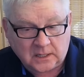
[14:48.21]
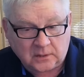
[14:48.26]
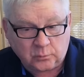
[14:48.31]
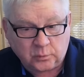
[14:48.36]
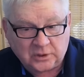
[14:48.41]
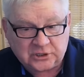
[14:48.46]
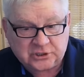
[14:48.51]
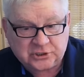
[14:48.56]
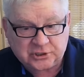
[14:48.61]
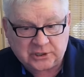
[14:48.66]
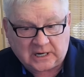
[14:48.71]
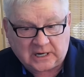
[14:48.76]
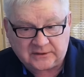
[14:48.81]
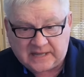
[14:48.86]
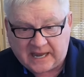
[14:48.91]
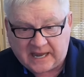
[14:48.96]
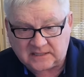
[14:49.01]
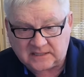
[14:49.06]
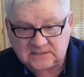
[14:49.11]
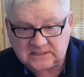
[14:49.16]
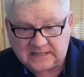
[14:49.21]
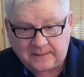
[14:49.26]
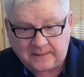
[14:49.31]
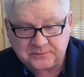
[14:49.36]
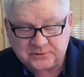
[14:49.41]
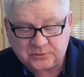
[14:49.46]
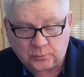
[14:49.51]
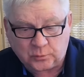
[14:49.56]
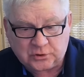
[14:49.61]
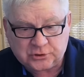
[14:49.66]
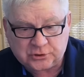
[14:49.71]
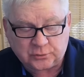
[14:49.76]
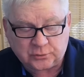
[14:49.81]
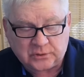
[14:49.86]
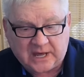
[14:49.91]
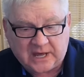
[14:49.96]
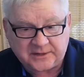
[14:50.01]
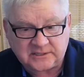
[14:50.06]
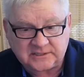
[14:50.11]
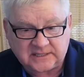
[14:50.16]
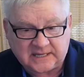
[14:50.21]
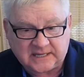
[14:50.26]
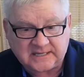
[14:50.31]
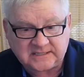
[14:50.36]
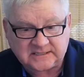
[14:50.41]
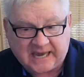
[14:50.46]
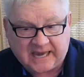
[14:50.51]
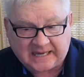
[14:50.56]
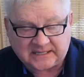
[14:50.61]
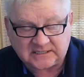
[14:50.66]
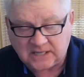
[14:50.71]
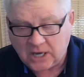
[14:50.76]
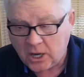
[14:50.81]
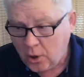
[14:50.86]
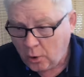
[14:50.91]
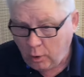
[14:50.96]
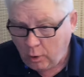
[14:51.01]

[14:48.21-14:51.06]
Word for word: which attack subs which United States has.